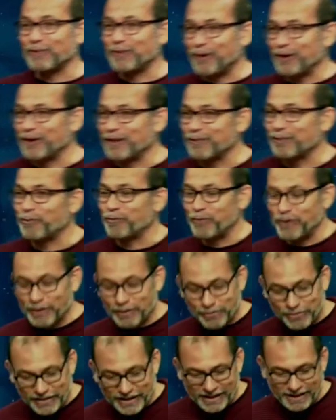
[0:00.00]
good as the real
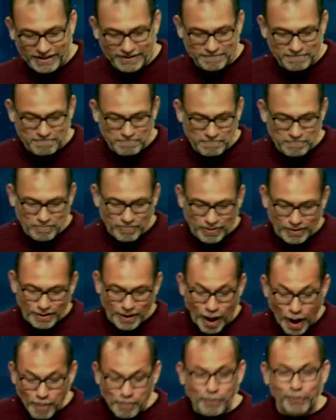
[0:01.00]
thing,
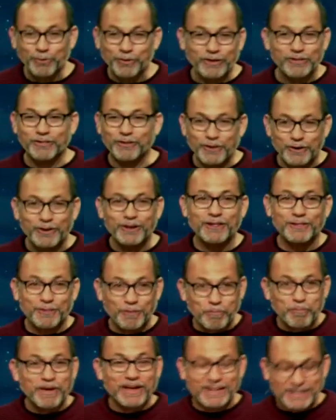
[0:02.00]
almost as good as the
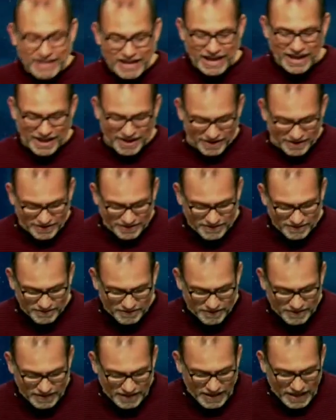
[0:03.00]
big day.
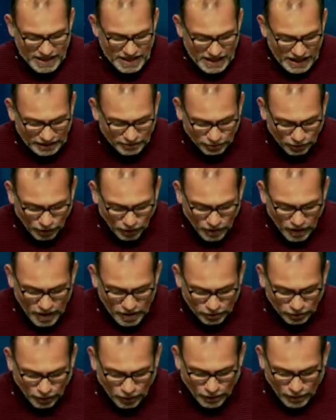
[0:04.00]
And so,
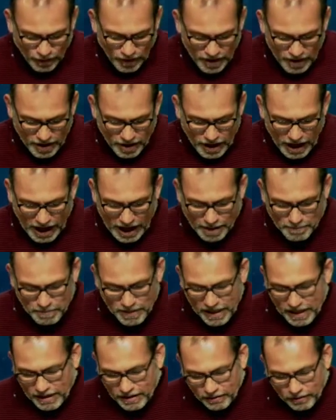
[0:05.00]
so um,
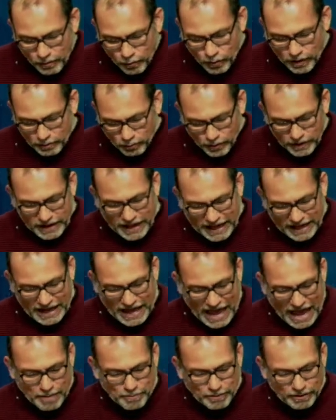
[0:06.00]
what, what had
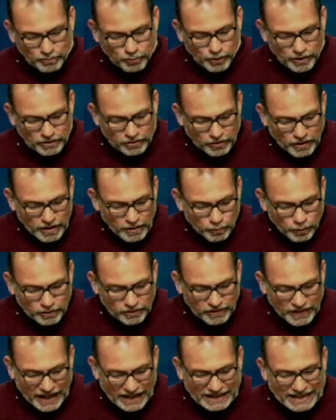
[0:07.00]
happened was, was
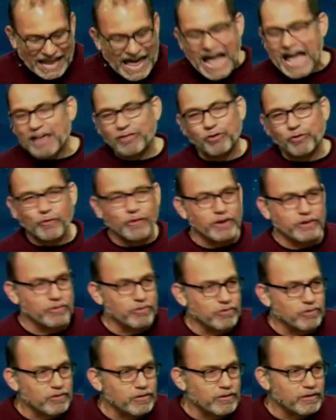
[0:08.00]
that
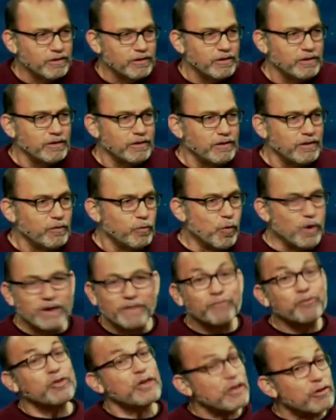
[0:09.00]
Lazarus, one
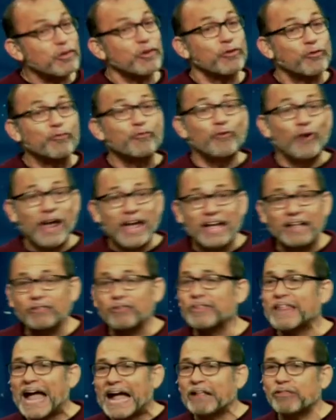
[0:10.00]
of Jesus' friends,
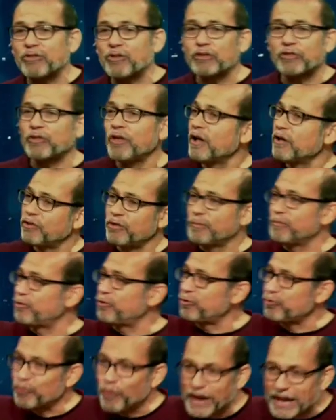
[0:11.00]
not just some
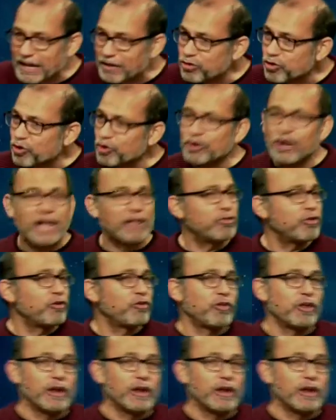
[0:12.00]
stranger, not just an